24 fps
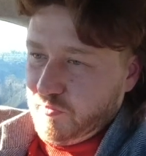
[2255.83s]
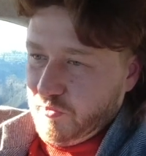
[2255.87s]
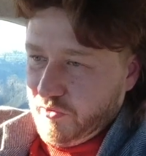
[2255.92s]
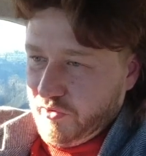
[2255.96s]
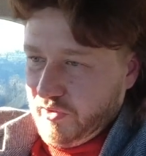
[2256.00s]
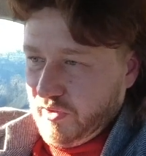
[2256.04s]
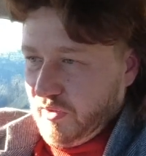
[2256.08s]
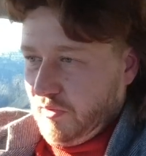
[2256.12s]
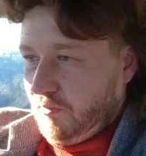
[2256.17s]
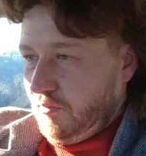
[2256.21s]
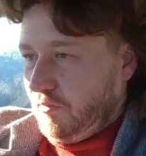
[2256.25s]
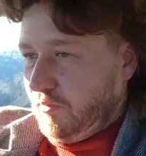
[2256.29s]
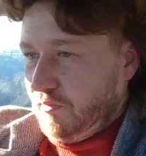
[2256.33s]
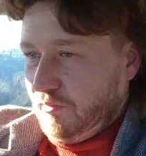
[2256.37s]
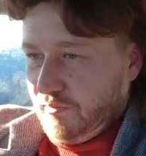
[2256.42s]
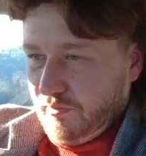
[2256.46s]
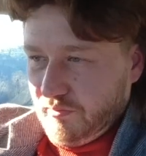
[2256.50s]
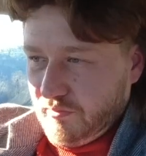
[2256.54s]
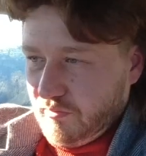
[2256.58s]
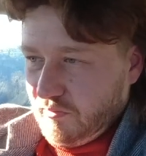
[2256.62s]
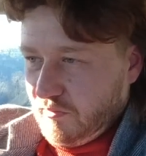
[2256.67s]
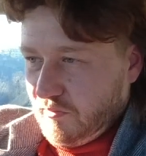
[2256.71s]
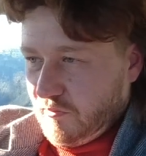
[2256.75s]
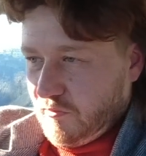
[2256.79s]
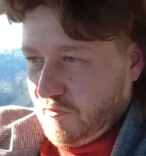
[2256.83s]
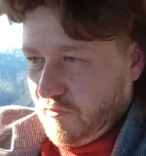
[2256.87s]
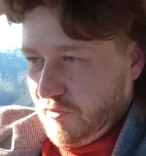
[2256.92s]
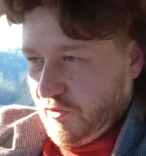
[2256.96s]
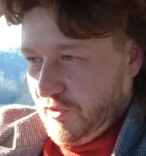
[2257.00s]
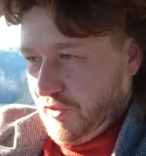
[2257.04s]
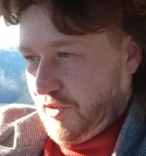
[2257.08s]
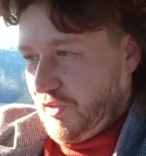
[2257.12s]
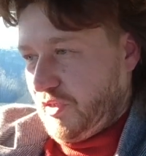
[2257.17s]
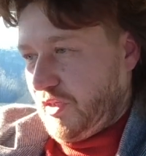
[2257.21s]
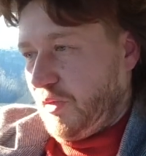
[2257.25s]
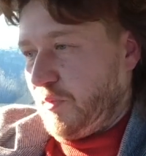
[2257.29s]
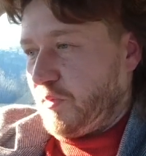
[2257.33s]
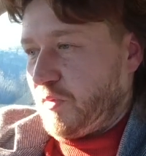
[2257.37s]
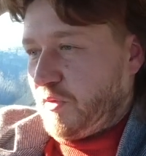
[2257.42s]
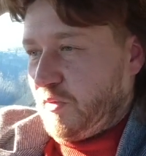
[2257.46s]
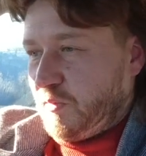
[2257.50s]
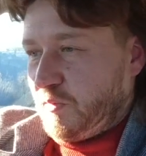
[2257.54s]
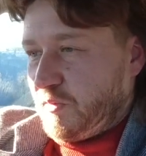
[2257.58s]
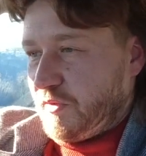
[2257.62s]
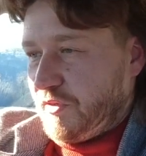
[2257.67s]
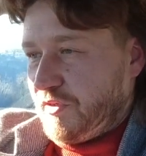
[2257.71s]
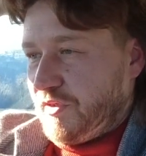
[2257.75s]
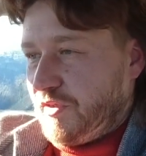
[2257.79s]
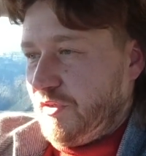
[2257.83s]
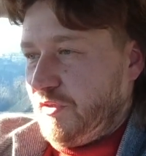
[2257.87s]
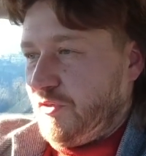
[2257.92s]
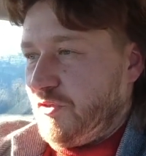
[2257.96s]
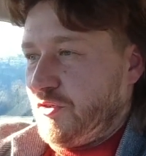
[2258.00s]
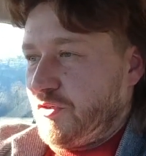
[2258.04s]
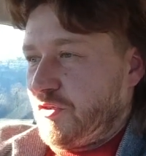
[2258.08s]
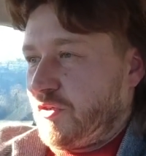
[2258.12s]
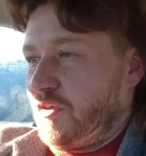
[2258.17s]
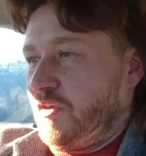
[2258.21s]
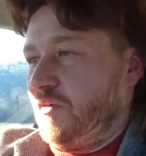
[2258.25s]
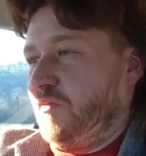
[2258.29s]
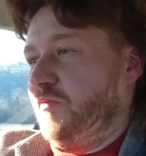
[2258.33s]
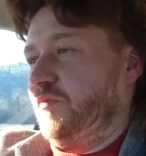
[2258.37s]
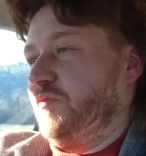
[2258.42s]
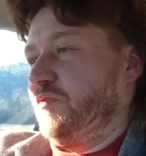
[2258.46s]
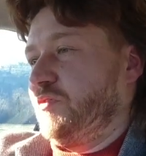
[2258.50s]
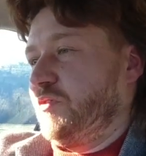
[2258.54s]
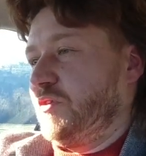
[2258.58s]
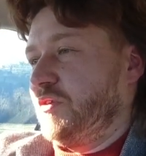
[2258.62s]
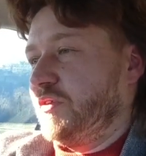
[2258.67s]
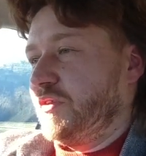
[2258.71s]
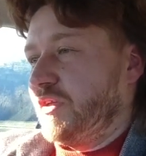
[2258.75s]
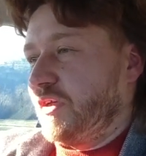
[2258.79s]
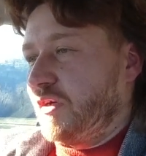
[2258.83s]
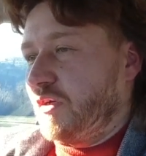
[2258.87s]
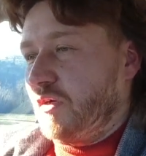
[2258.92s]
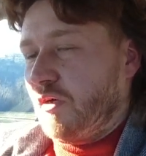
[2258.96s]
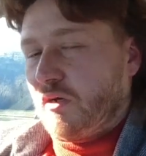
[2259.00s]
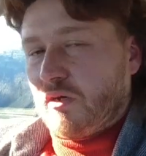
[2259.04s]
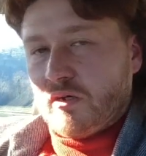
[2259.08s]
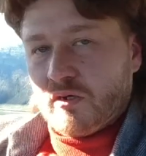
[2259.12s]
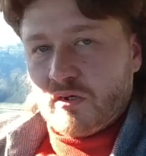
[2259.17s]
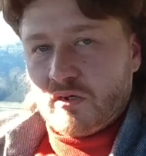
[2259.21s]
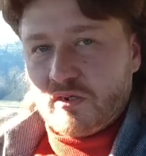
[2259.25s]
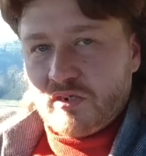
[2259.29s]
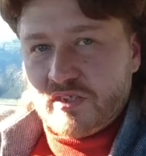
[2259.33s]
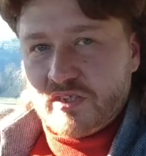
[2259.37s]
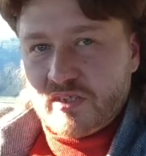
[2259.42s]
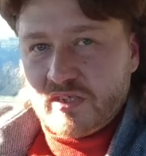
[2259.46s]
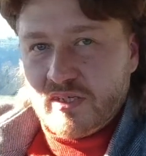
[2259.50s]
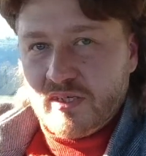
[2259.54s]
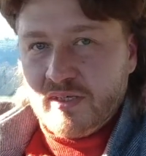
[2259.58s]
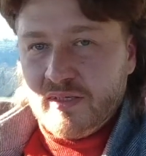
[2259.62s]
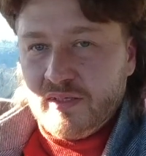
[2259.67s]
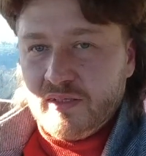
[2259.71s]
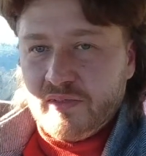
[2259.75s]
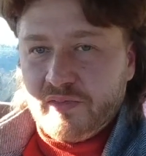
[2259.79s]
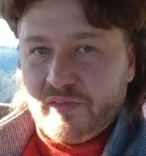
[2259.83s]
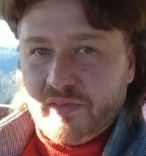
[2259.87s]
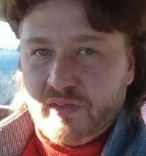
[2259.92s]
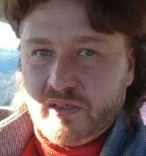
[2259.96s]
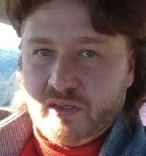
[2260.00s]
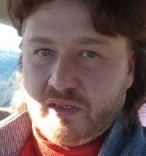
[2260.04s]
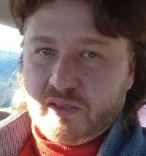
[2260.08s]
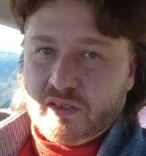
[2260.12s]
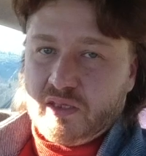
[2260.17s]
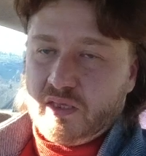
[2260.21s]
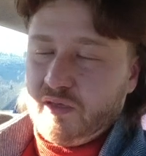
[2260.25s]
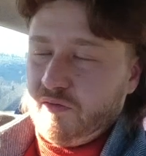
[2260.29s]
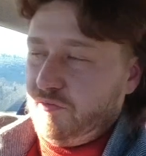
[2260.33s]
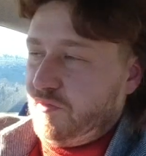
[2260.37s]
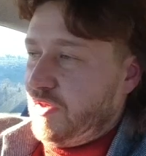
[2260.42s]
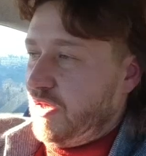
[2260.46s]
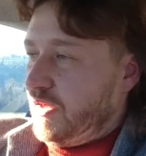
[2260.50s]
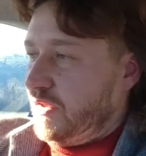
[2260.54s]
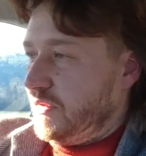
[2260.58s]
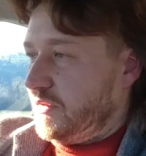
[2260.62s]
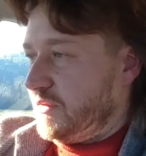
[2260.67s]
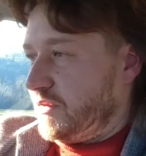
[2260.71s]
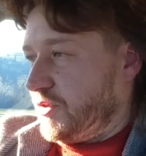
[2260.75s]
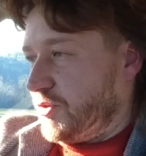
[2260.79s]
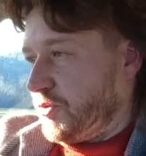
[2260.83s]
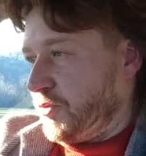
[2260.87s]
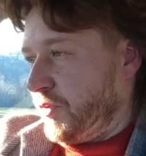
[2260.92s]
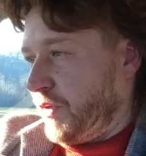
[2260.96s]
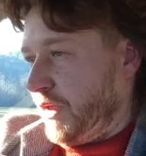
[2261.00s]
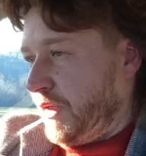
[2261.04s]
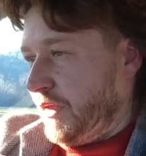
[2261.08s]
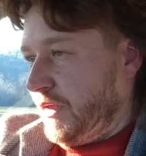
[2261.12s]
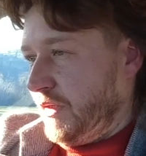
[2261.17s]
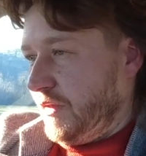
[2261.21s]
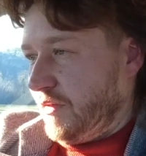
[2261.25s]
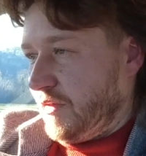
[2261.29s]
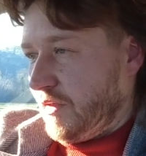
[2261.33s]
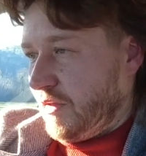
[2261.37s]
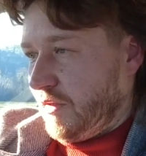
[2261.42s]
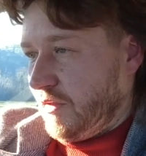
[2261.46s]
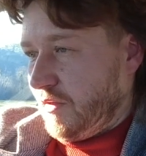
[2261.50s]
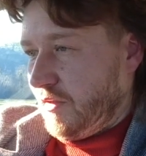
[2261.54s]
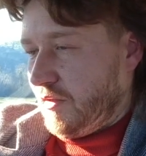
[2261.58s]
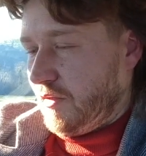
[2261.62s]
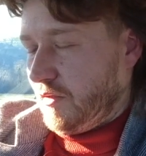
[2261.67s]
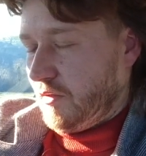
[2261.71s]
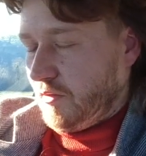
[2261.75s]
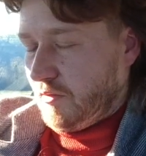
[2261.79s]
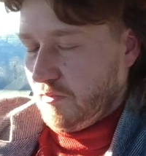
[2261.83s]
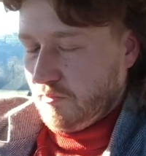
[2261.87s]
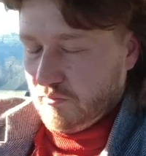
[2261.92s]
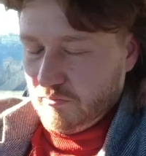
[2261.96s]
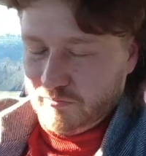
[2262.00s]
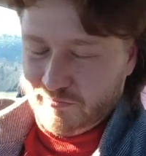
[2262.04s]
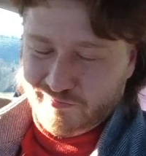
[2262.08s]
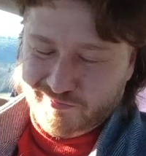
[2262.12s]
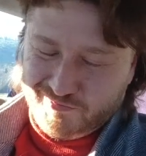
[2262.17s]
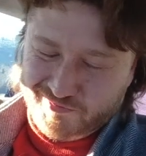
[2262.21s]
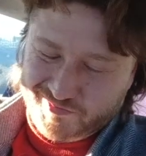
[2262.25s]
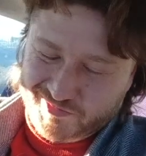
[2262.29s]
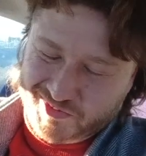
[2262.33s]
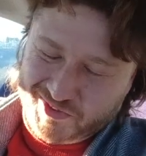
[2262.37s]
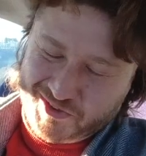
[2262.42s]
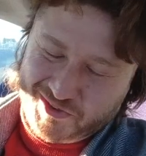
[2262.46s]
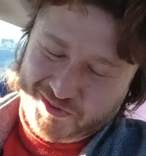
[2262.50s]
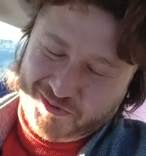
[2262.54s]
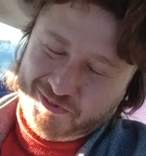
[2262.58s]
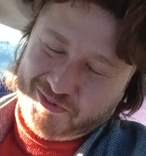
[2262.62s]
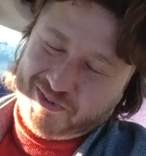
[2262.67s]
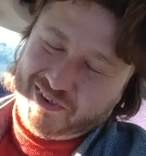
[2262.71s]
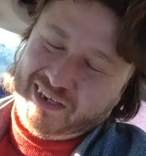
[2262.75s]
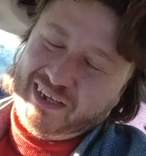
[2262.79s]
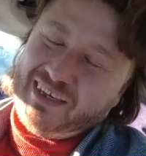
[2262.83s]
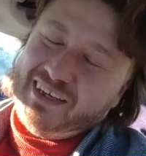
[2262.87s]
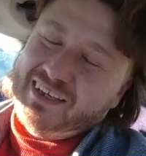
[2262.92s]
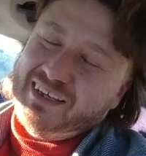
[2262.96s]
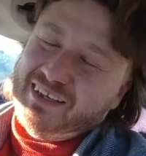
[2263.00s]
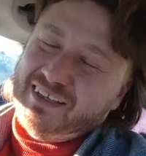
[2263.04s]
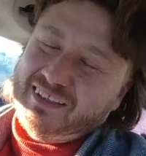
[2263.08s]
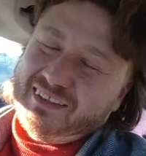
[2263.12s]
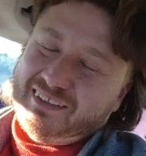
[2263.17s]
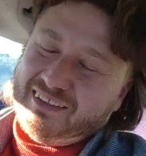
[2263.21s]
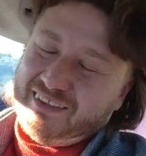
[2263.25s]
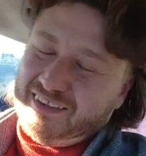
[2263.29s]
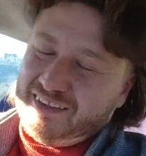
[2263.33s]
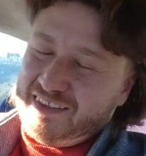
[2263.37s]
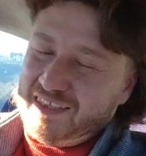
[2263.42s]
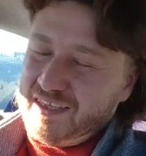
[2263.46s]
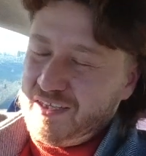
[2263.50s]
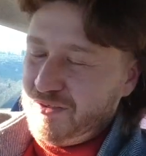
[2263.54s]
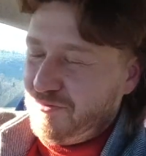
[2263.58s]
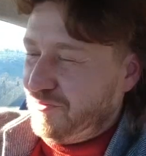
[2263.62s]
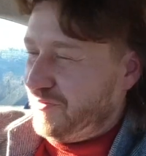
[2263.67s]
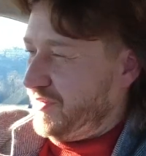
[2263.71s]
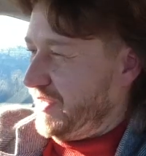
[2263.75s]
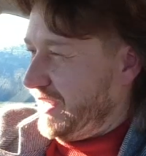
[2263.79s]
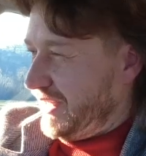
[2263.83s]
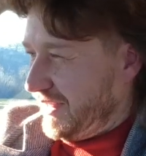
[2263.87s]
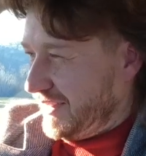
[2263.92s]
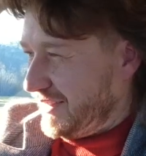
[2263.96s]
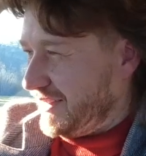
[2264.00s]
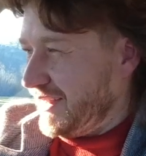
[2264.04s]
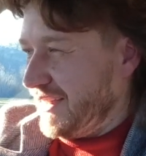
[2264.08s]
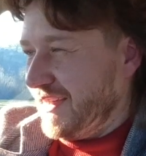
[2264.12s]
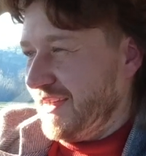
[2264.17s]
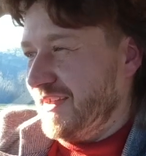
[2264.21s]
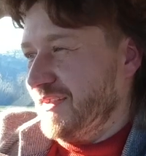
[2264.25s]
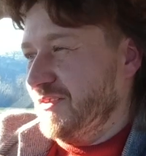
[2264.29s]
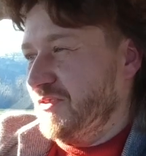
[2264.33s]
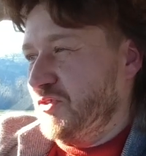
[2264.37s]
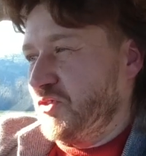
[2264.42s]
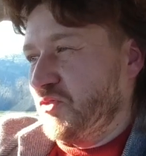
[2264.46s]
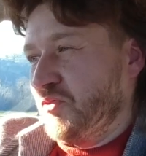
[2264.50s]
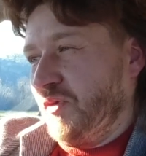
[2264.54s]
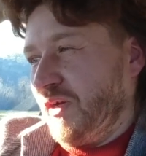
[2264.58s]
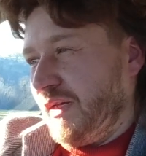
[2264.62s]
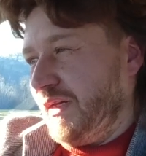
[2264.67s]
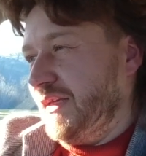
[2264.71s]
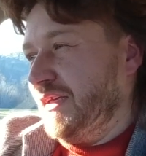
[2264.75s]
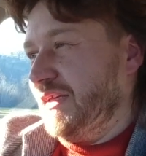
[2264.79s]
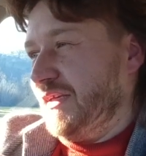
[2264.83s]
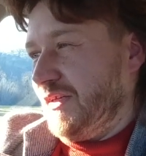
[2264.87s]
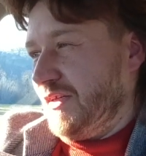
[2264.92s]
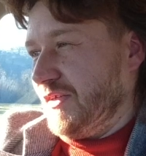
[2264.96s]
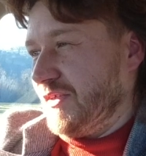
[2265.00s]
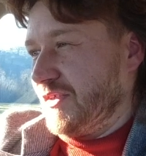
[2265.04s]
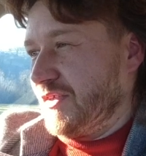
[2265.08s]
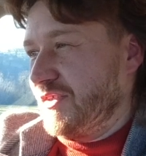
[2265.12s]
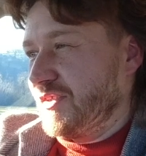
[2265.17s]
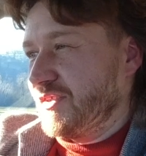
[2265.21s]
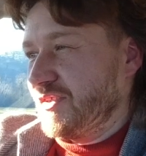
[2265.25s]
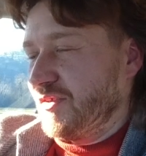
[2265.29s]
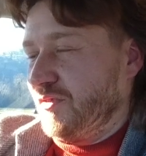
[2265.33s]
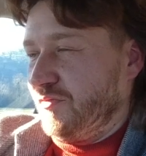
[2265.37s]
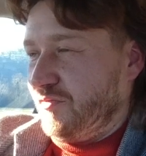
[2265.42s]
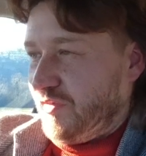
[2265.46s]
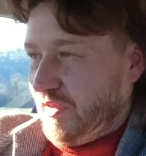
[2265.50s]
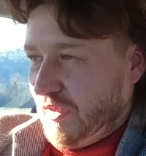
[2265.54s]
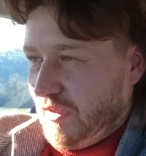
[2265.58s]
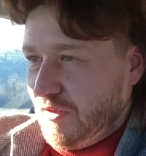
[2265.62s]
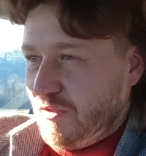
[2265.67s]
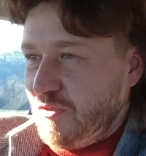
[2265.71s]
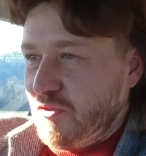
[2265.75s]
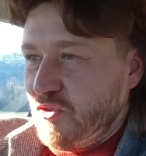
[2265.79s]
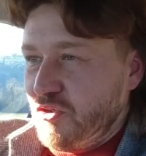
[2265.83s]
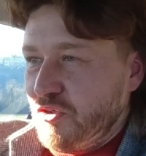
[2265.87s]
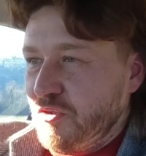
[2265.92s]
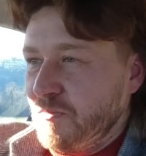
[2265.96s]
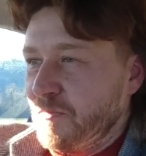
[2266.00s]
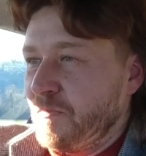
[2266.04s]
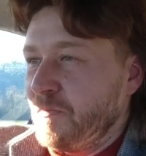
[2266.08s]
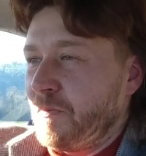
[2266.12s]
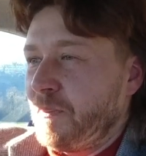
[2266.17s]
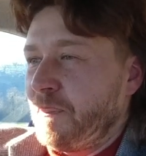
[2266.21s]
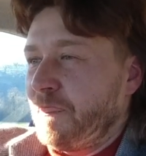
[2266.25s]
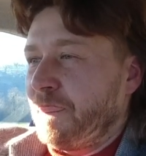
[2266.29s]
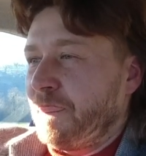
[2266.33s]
For them, there is a separate procedure. For the cars that have hit 20, sorry, that have hit 20 years of age,